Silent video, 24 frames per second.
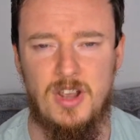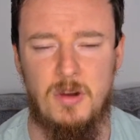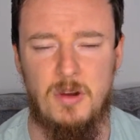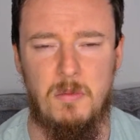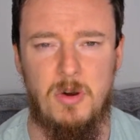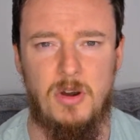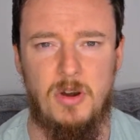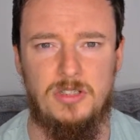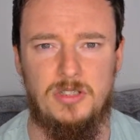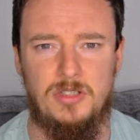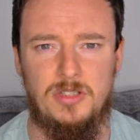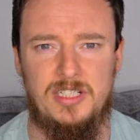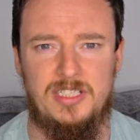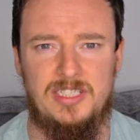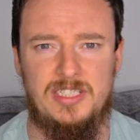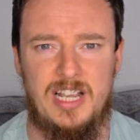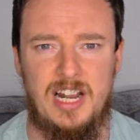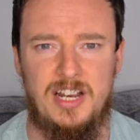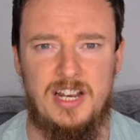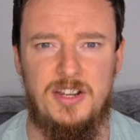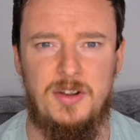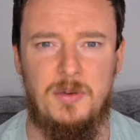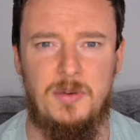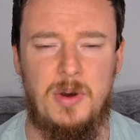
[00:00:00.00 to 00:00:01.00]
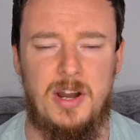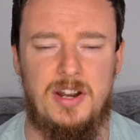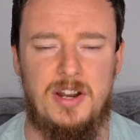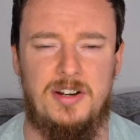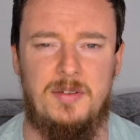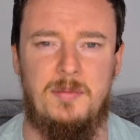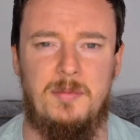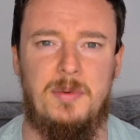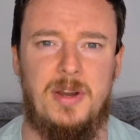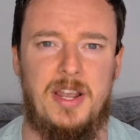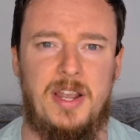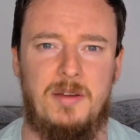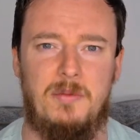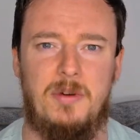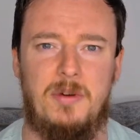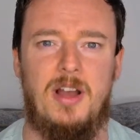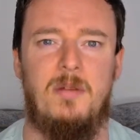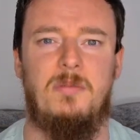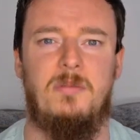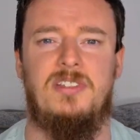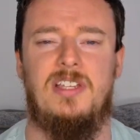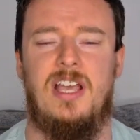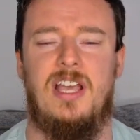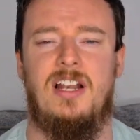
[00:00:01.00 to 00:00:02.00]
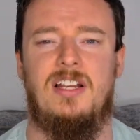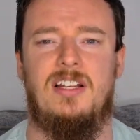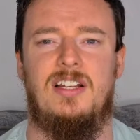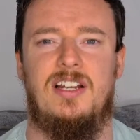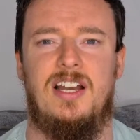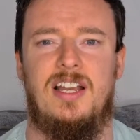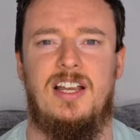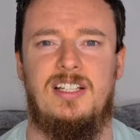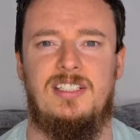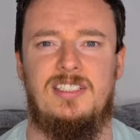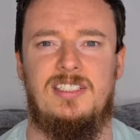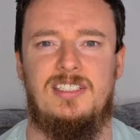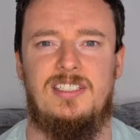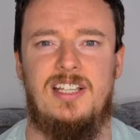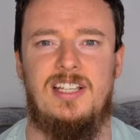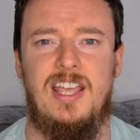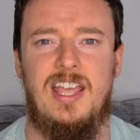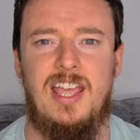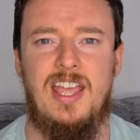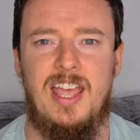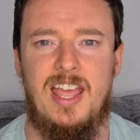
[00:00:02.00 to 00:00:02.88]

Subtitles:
I'm always going to tell you what I'm buying, what I'm selling, guys.